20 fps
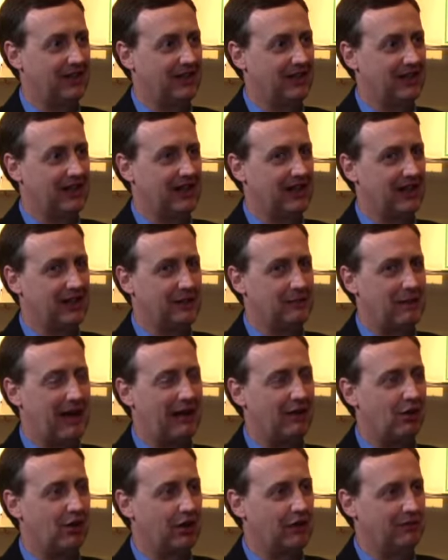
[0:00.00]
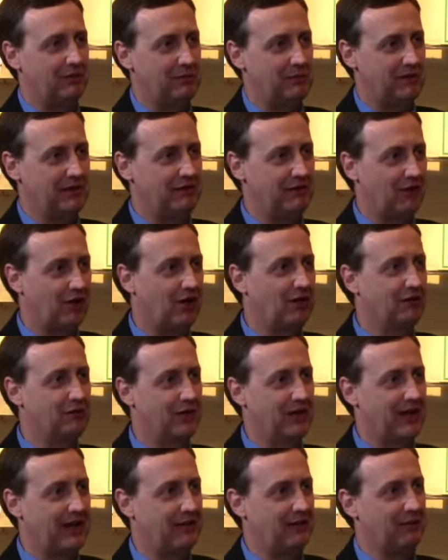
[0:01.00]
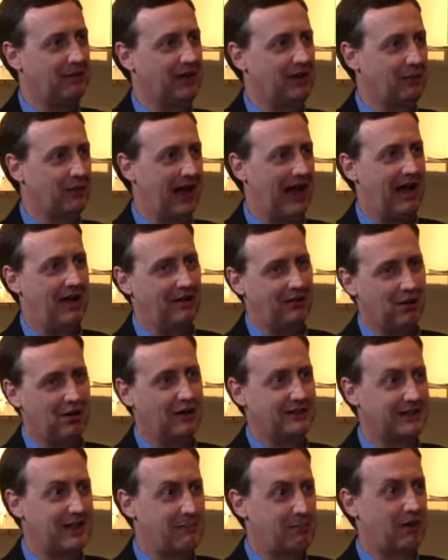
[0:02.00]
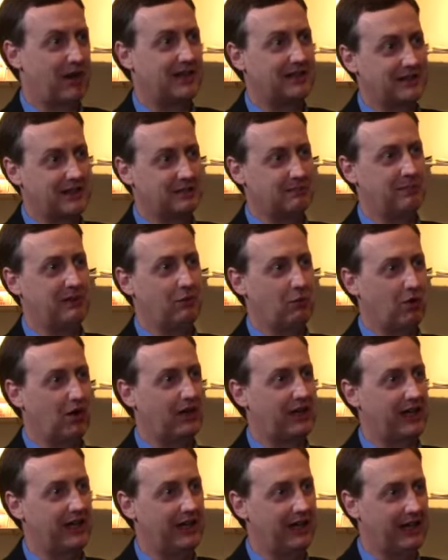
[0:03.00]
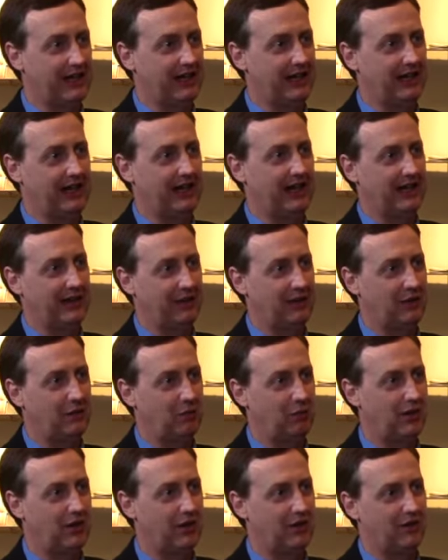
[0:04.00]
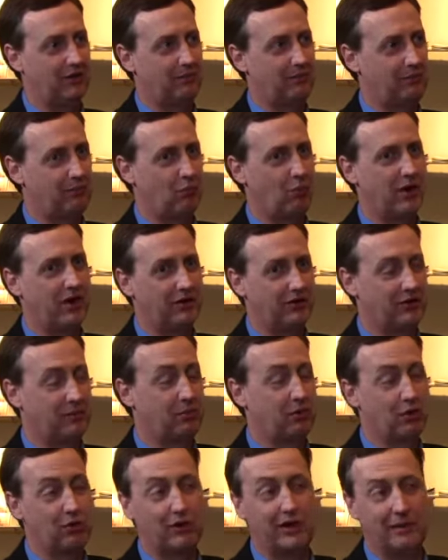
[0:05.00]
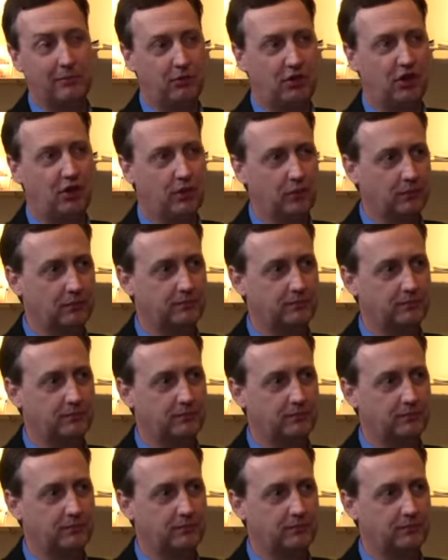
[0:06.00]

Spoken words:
How long have you been involved with that? How long has that process been working, and what does the program do?